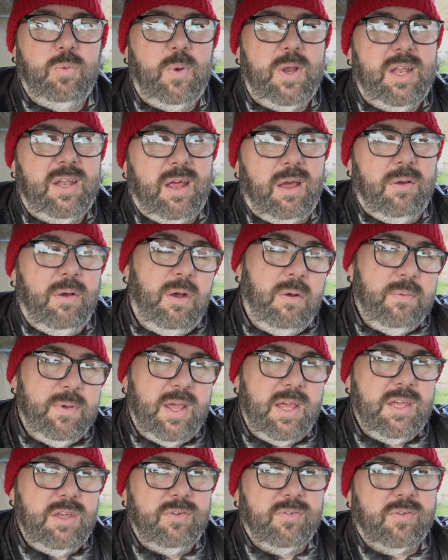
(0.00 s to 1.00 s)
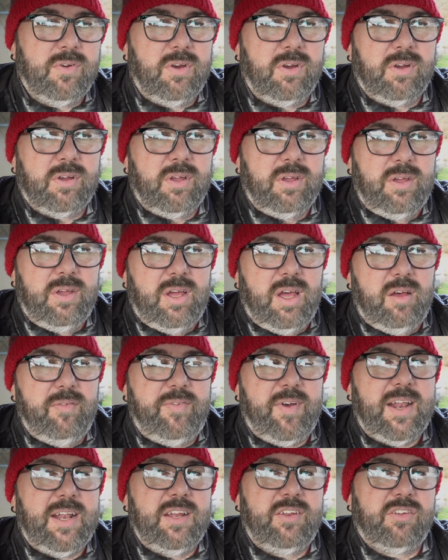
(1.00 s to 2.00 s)
window. Oh yeah, you've got a
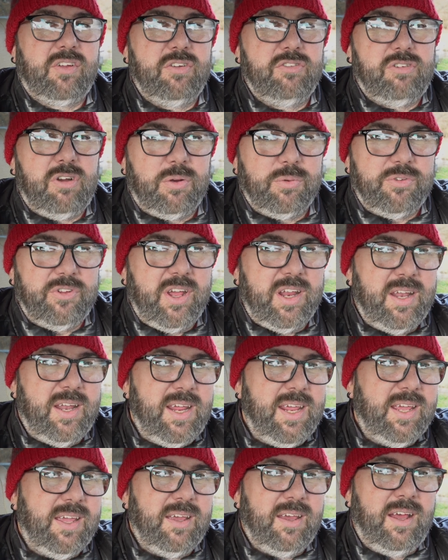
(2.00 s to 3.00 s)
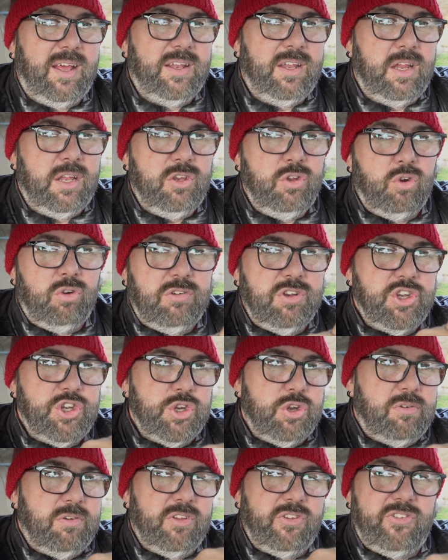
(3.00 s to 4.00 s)
valid control technique, and then your
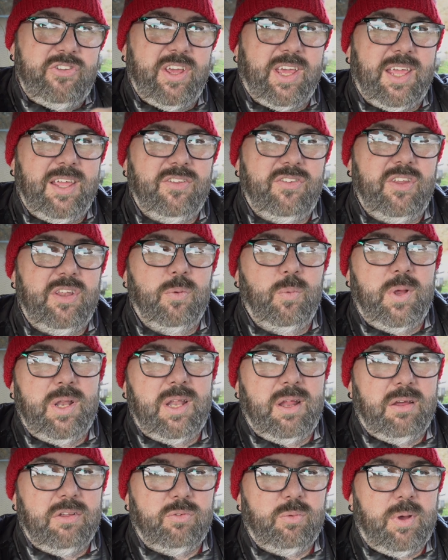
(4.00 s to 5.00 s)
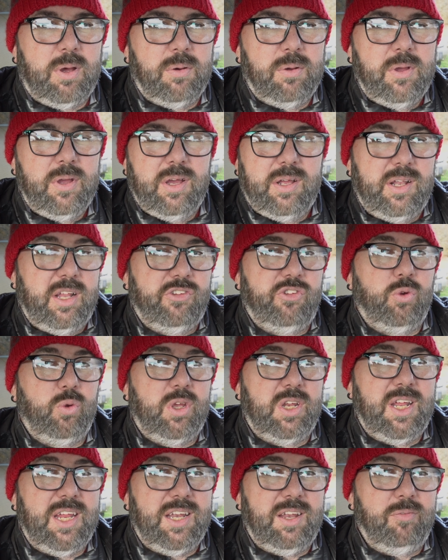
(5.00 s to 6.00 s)
insurance ticket's in the window as well. And that's all
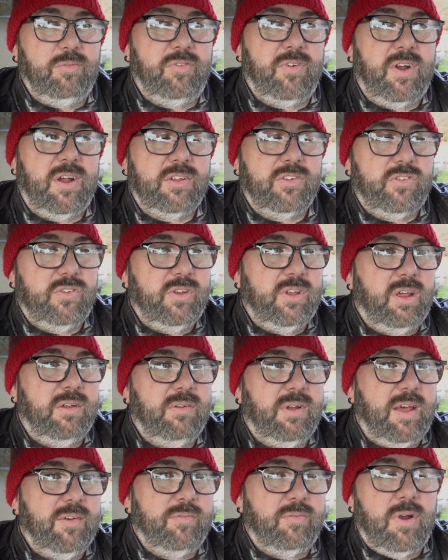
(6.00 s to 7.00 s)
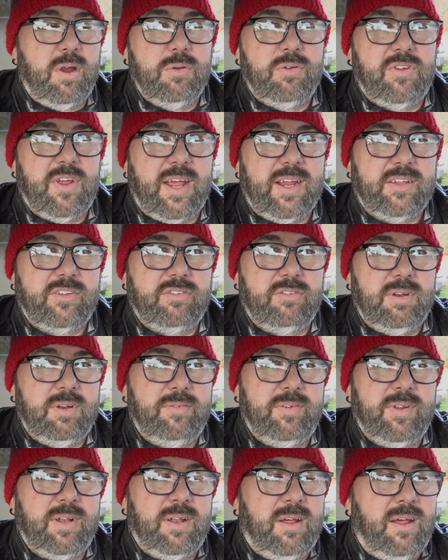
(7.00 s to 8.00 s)
you need in France. You don't have road tax or
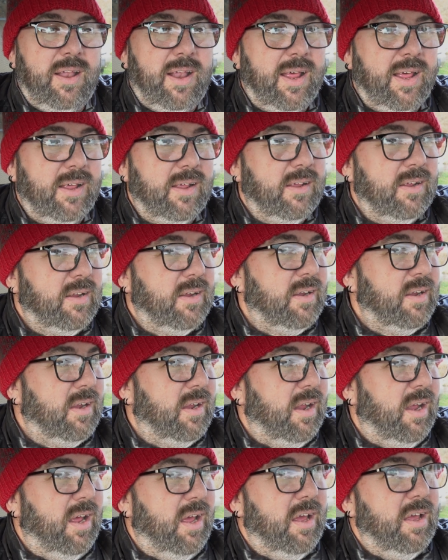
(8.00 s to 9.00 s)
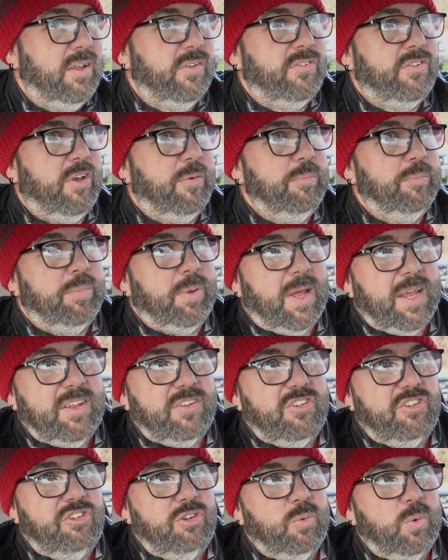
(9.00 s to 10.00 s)
anything like that. Some
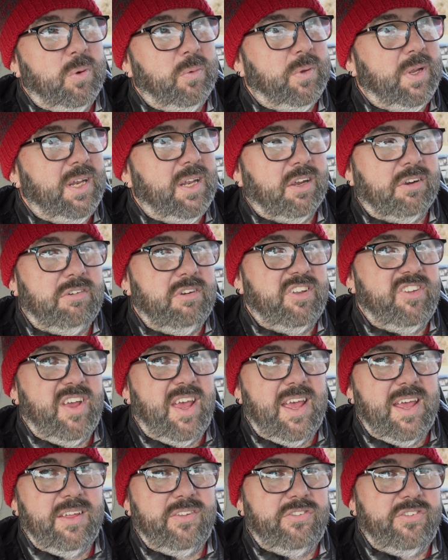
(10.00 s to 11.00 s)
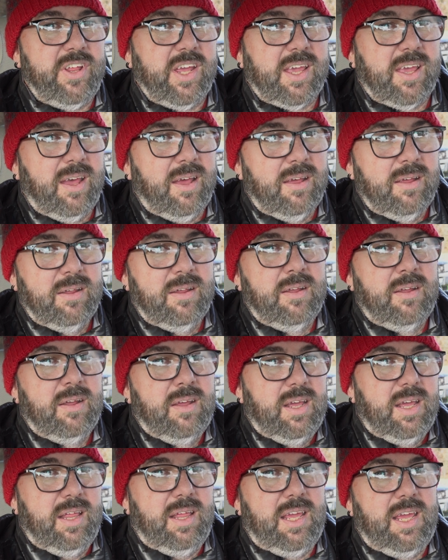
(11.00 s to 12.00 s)
places you will need a critère sticker
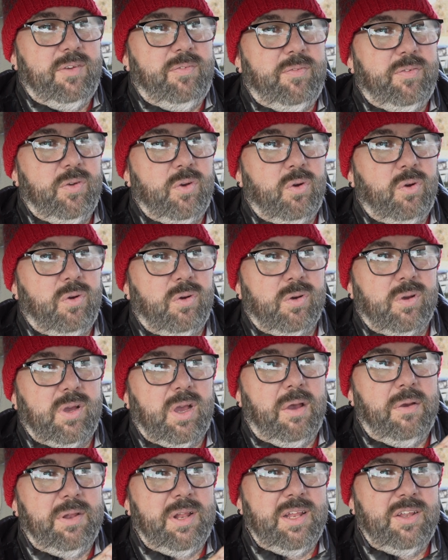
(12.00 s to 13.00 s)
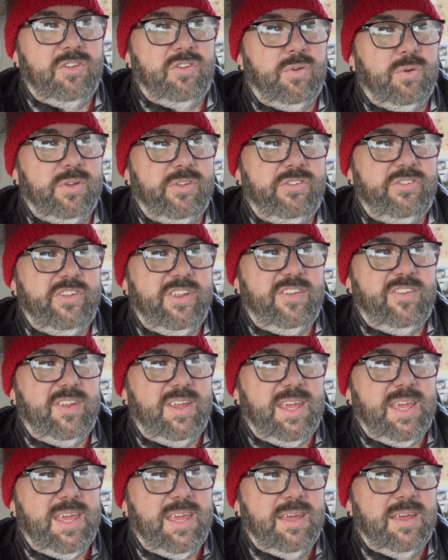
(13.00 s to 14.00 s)
if you're going into a
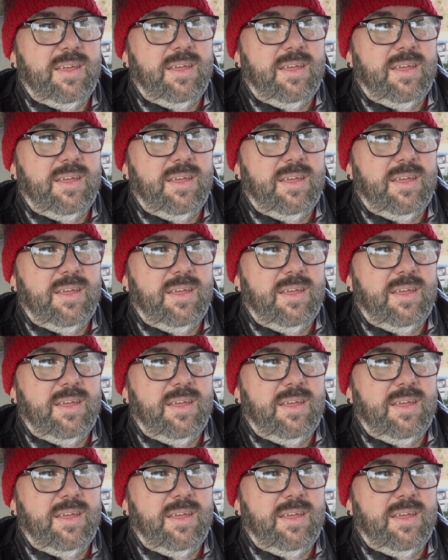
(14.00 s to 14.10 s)
city